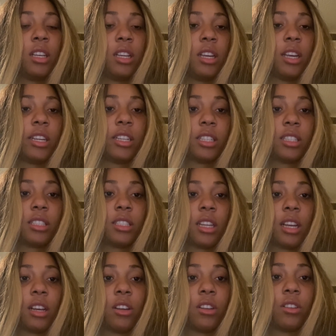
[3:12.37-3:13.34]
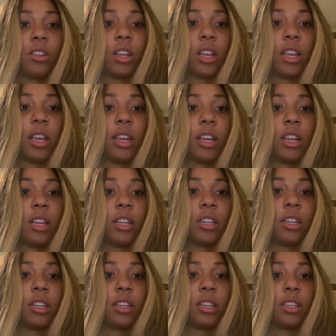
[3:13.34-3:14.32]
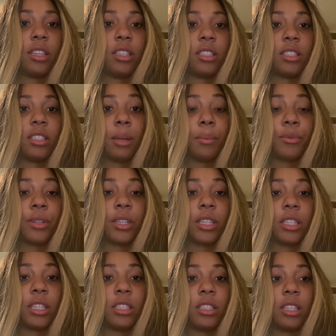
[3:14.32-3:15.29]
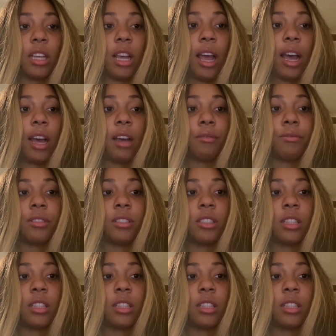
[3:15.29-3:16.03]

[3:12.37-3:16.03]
in a cell and is separated into halves